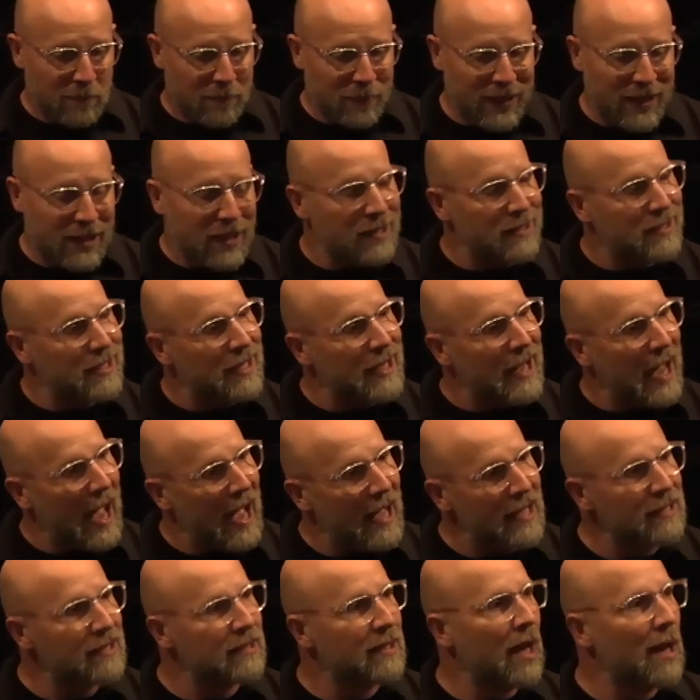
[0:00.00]
because he
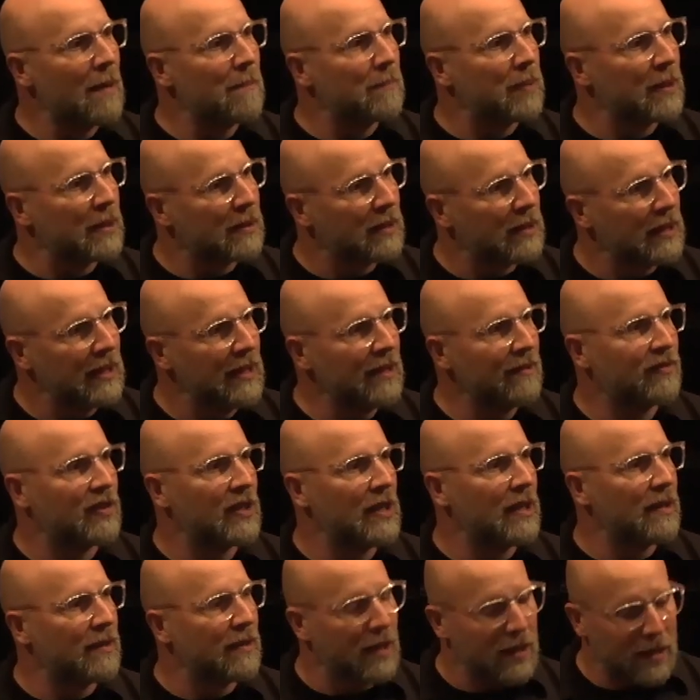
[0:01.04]
has not believed
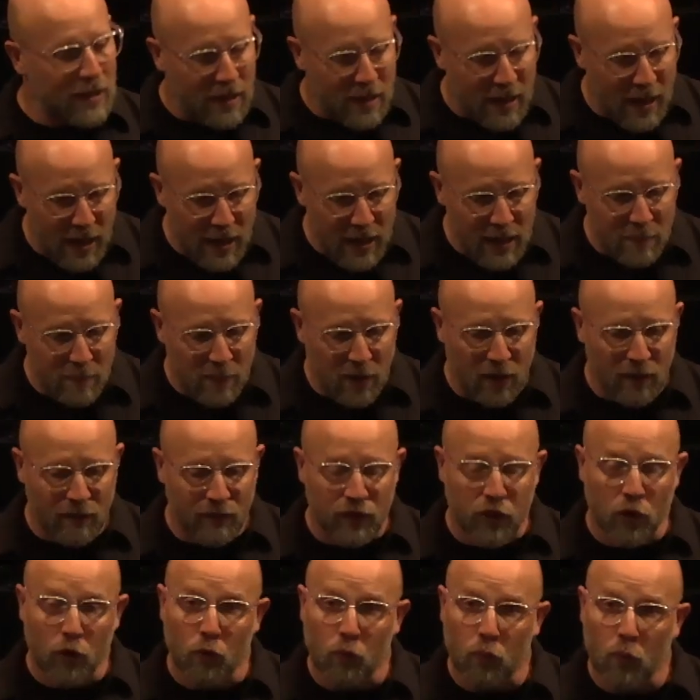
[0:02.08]
in the name
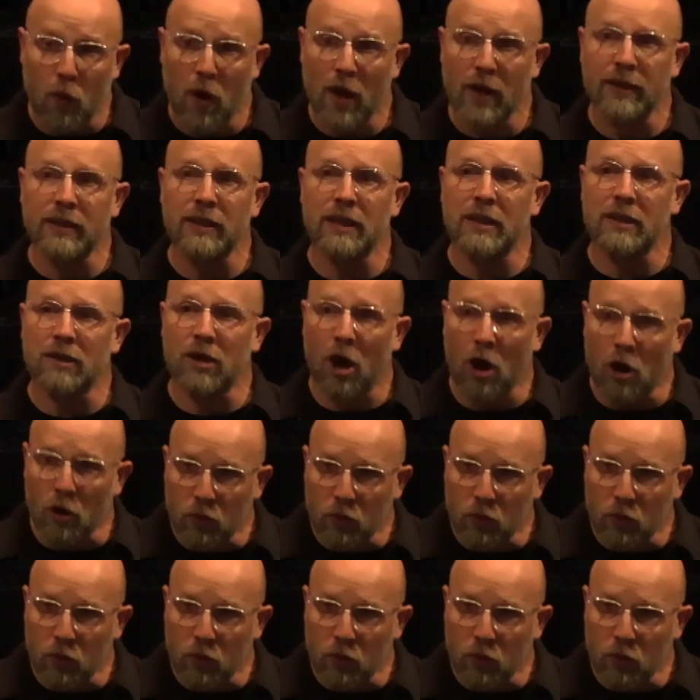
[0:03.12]
of the one and